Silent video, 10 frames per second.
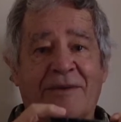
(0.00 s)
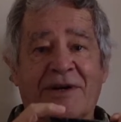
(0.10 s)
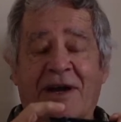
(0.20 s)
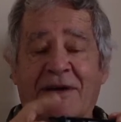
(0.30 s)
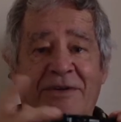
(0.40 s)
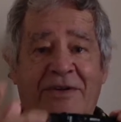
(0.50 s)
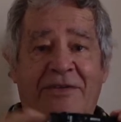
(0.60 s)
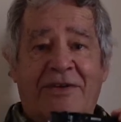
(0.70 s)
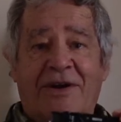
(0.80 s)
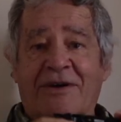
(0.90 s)
When I was in
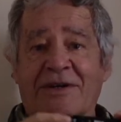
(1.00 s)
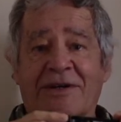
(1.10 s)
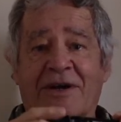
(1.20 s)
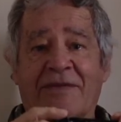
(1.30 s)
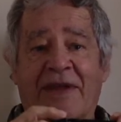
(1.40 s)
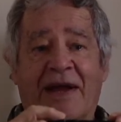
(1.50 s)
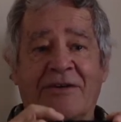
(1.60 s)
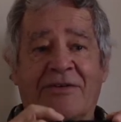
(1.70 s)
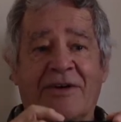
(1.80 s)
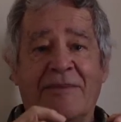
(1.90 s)
Scotland on that
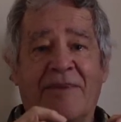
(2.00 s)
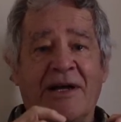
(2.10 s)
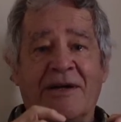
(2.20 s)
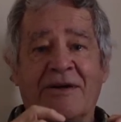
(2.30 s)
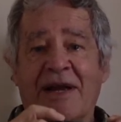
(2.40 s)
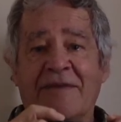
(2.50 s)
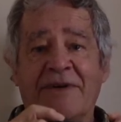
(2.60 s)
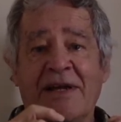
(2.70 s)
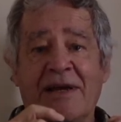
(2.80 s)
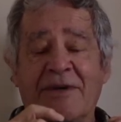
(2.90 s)
trip, I got
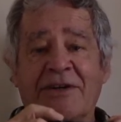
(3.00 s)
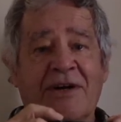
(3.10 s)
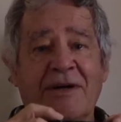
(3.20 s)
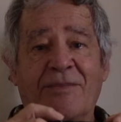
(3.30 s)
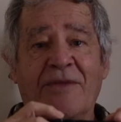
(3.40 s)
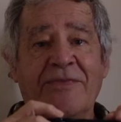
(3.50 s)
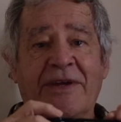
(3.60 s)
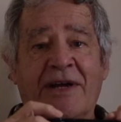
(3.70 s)
every image I wanted.